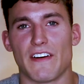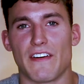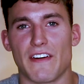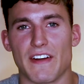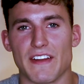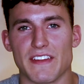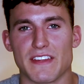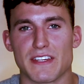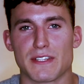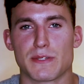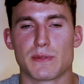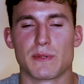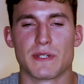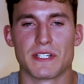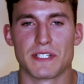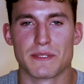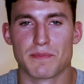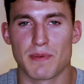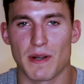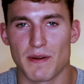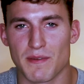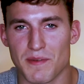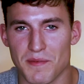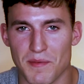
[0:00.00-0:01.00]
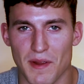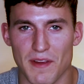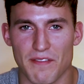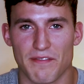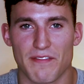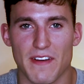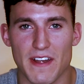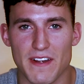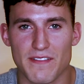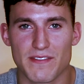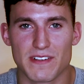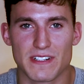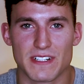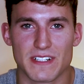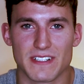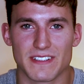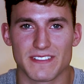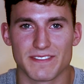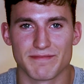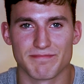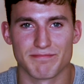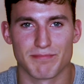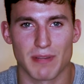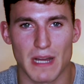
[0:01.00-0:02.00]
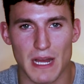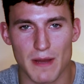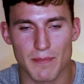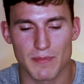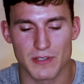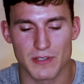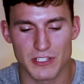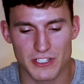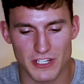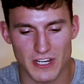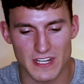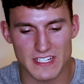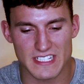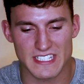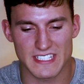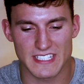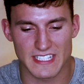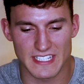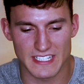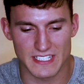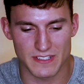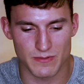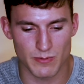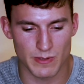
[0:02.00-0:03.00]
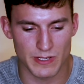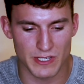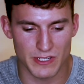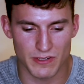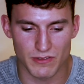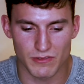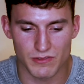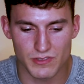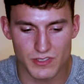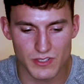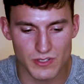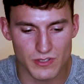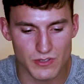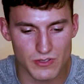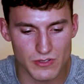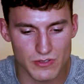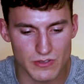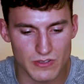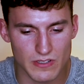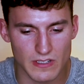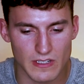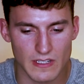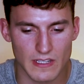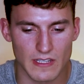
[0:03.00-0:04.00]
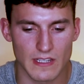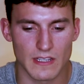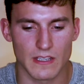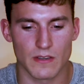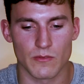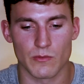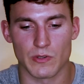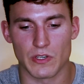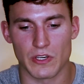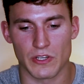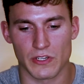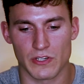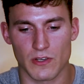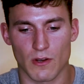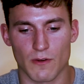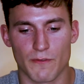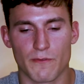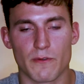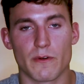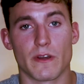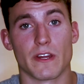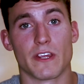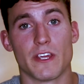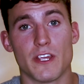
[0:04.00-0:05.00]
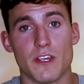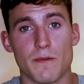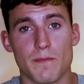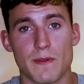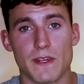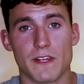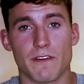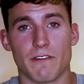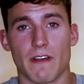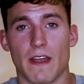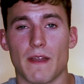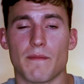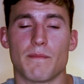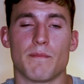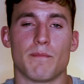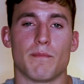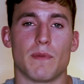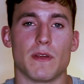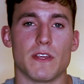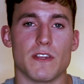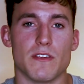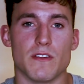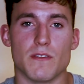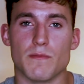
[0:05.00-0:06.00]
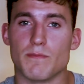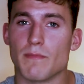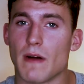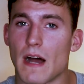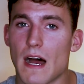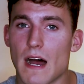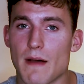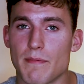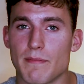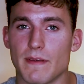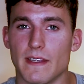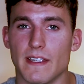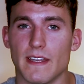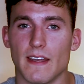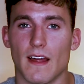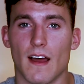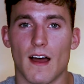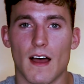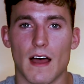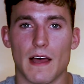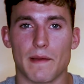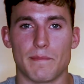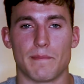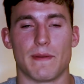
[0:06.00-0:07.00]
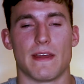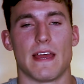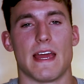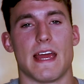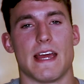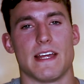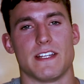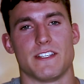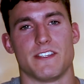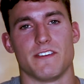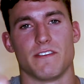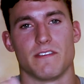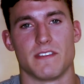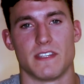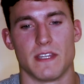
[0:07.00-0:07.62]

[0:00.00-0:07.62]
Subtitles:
Alright, this one is probably my favorite pop adjust, is when you go for a Cupid grip, but you pop it up as you're